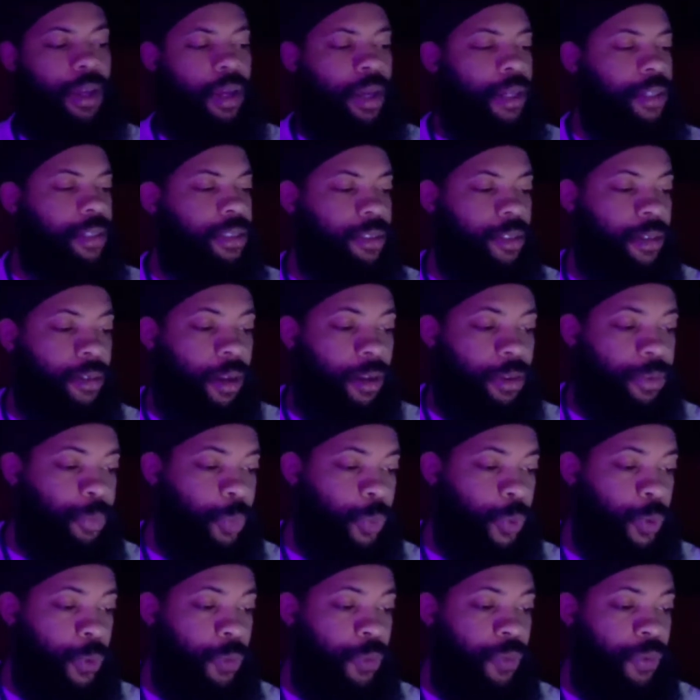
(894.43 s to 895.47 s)
Still on the
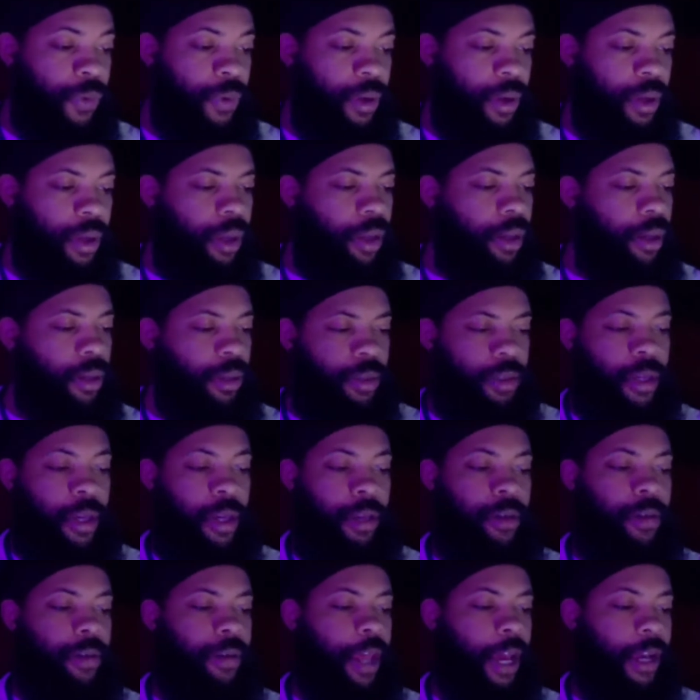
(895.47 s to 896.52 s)
move?
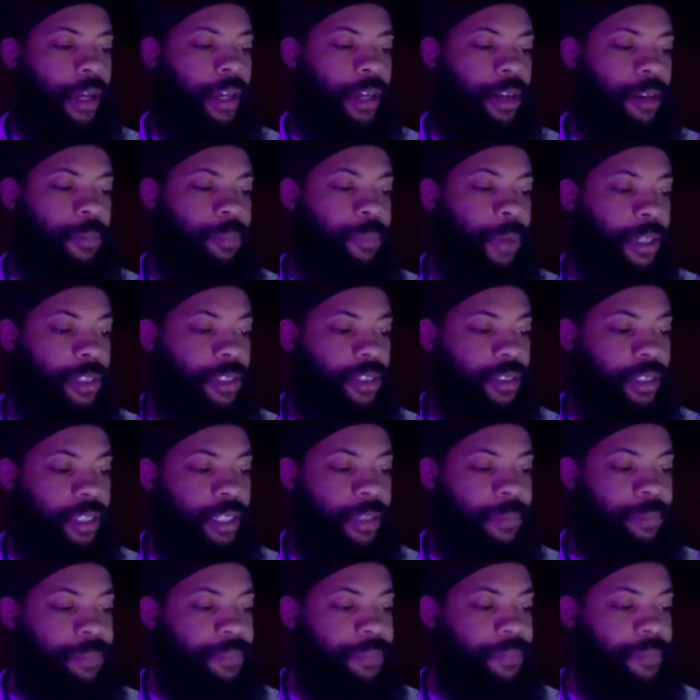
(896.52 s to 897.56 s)
Kid, you're not getting much
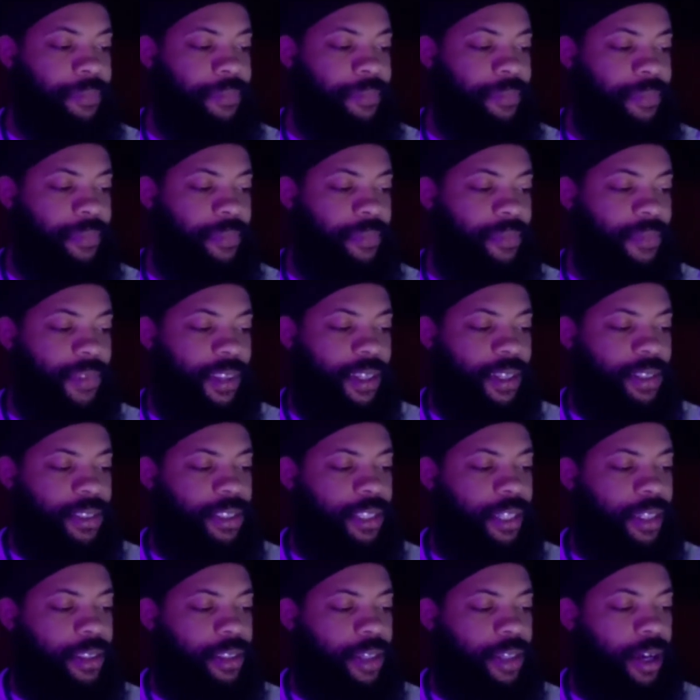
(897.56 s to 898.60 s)
sleep.
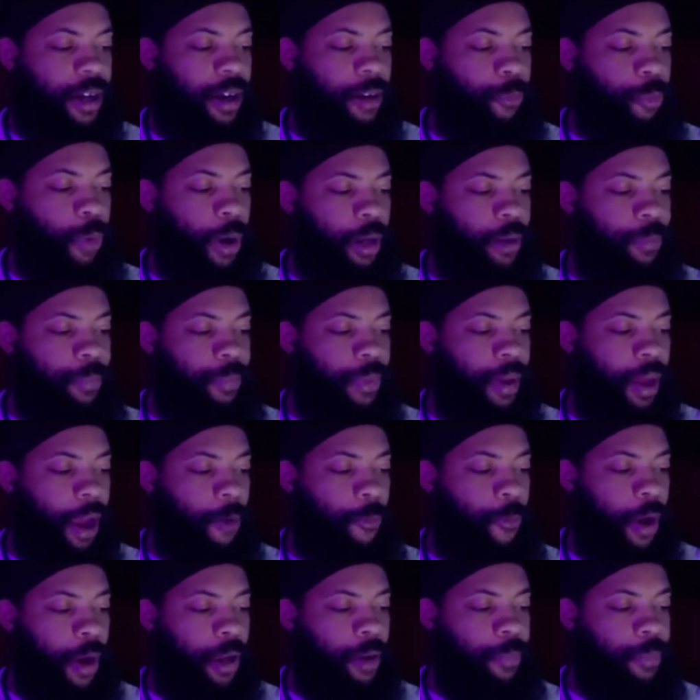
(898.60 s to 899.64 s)
Says, I
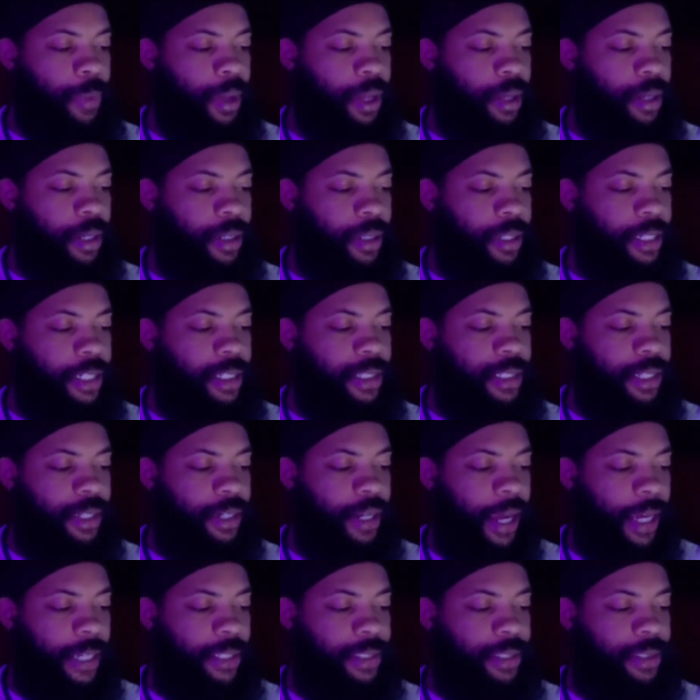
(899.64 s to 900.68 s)
recommend a decent
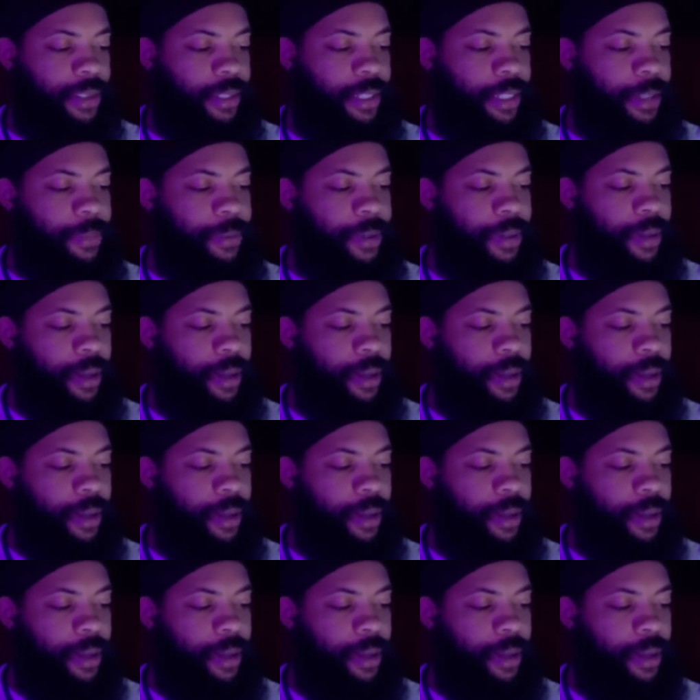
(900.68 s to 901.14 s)
night's sleep